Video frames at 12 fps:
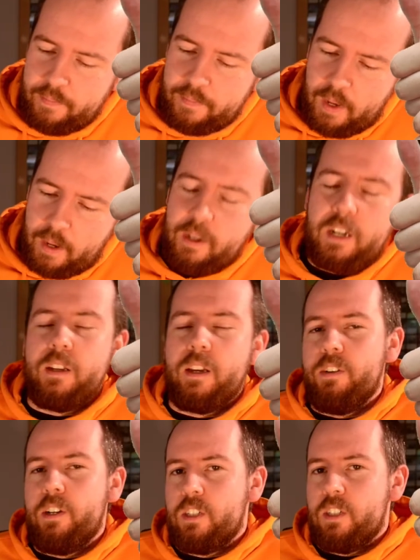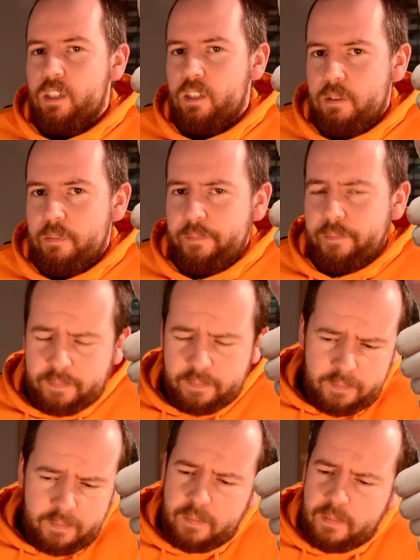I'm going to give it a 6.
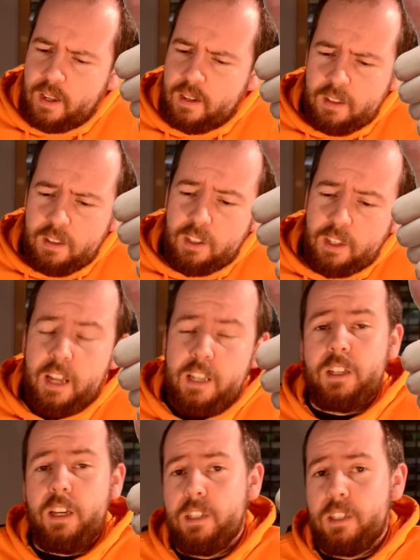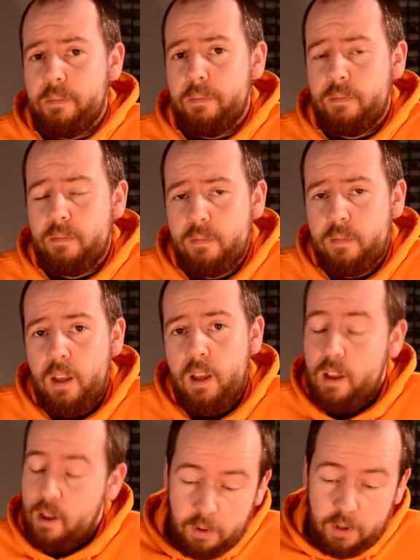The card's decent.
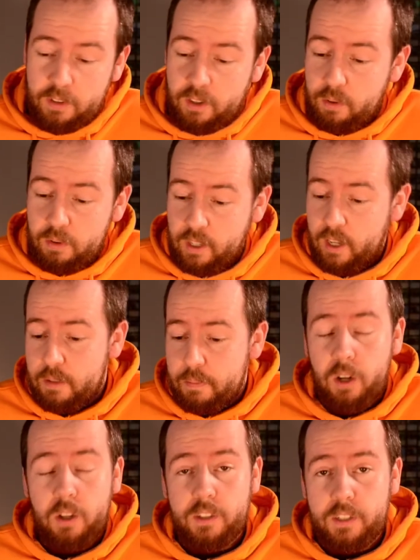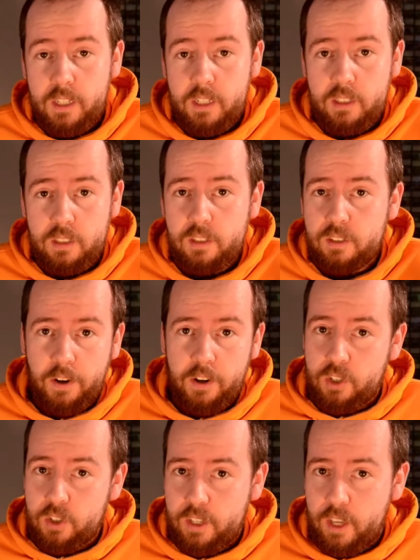Well, no, the card's more than decent. It's a very
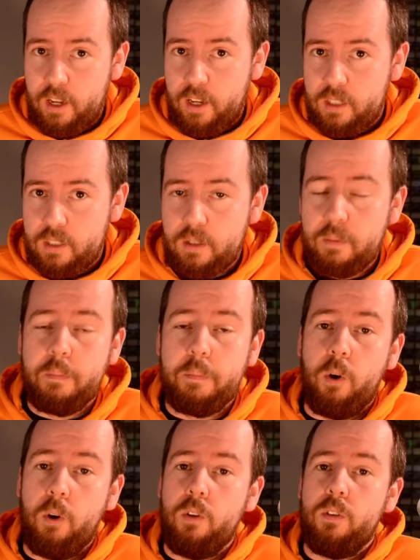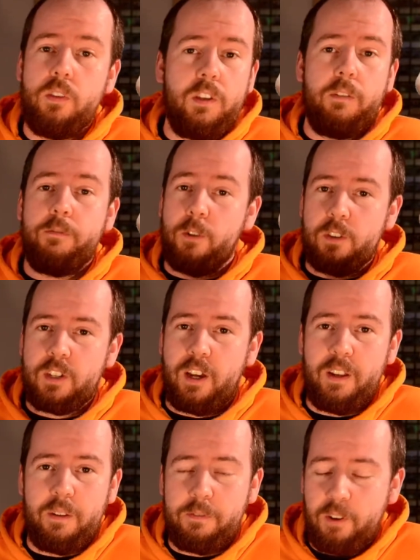good card. But the front side of
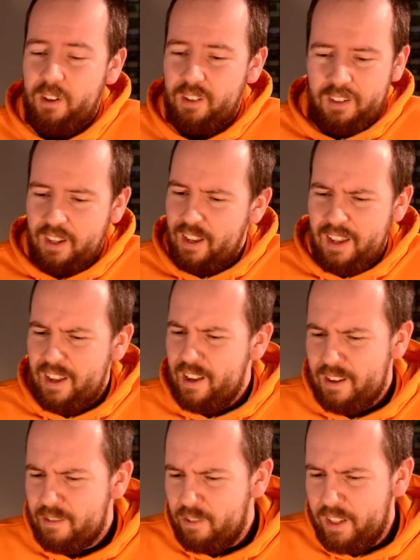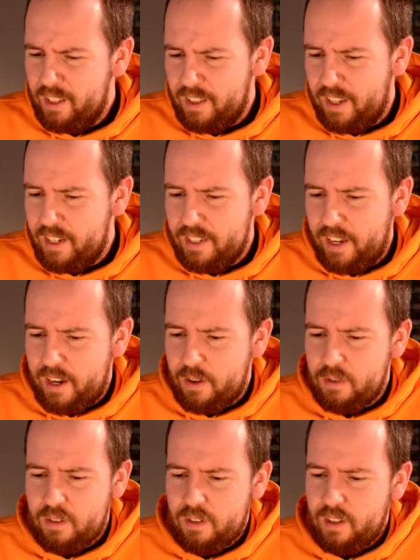the foil really let it
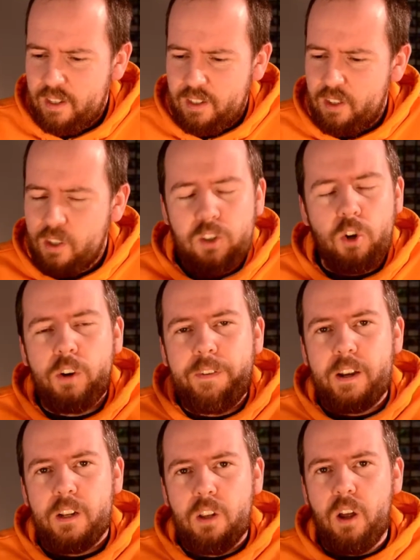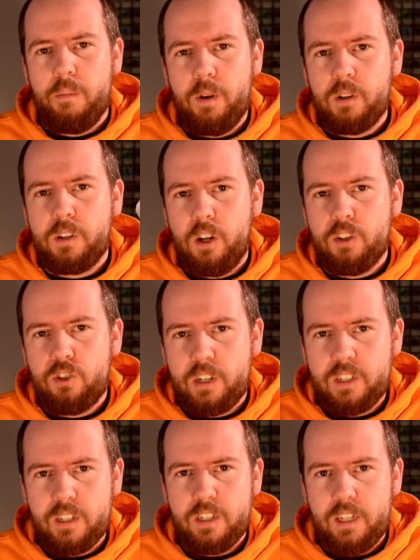down. It could have had a lot more contrast
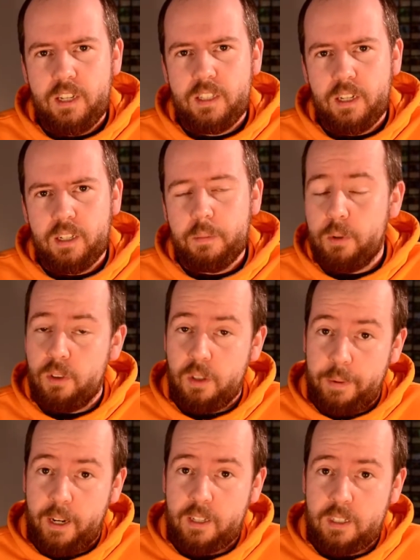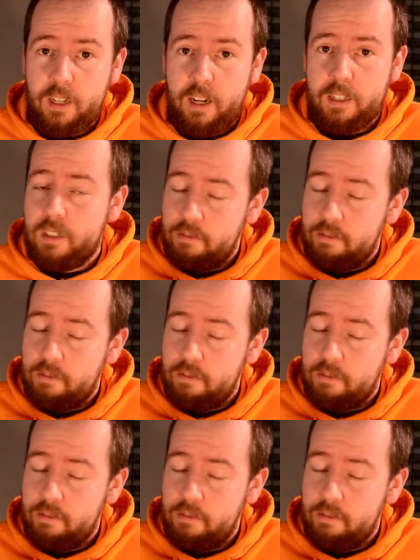and detail, but the back side,